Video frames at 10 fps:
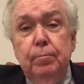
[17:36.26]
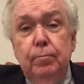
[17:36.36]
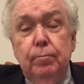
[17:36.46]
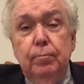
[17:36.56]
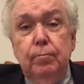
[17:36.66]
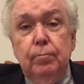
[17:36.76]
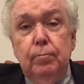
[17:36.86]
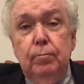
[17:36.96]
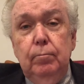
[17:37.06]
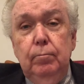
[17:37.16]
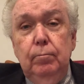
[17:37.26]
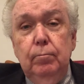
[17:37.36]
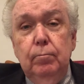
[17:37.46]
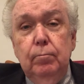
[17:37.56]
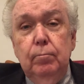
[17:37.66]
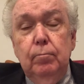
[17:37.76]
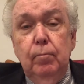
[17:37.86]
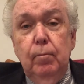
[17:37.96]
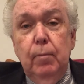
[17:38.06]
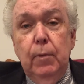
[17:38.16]

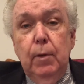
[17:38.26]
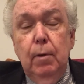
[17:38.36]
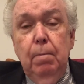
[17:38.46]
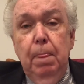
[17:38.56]
(silence)